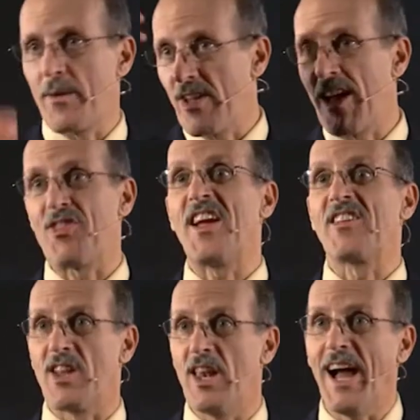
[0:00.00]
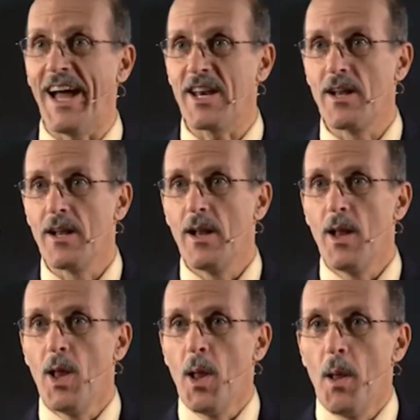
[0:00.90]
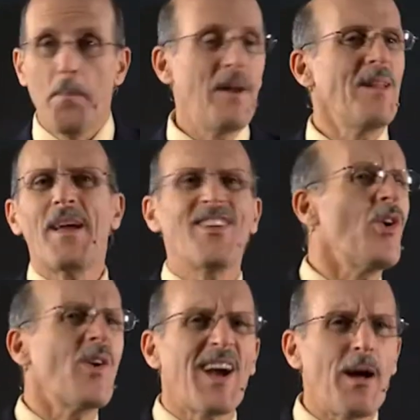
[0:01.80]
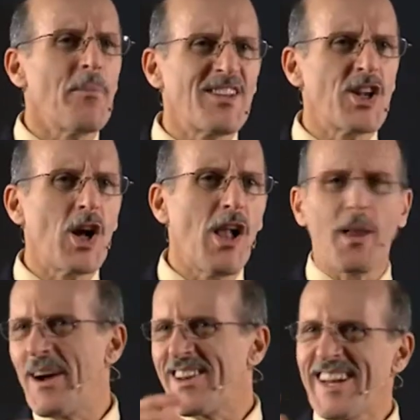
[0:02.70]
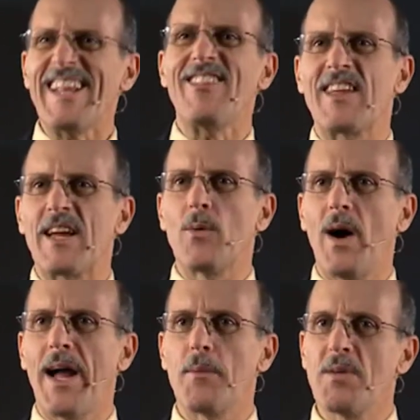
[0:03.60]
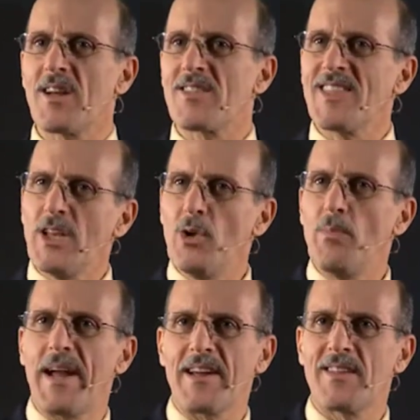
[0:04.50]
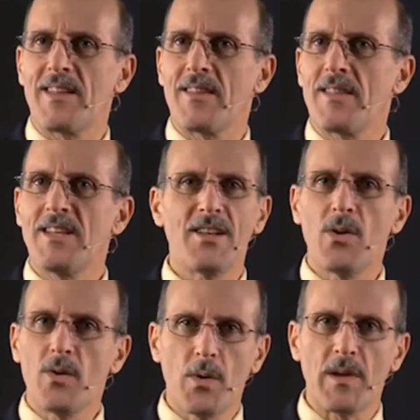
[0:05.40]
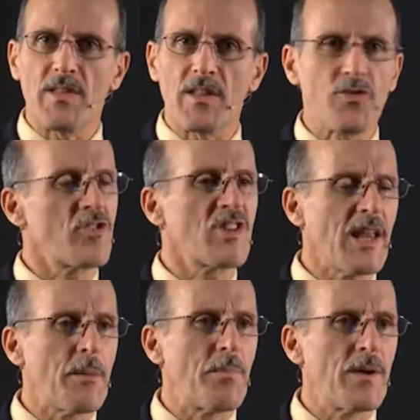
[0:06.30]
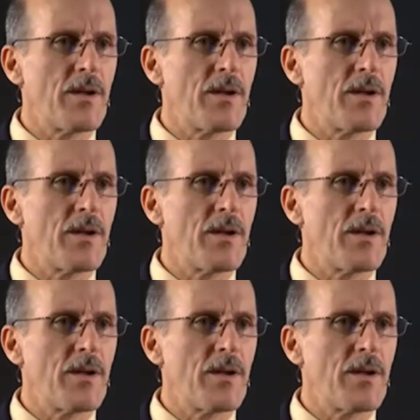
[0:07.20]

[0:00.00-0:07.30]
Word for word: it was hot, thanks a lot. But he makes no comment at all about anything. Why? Because they knew back then the dead don't know anything. They're asleep.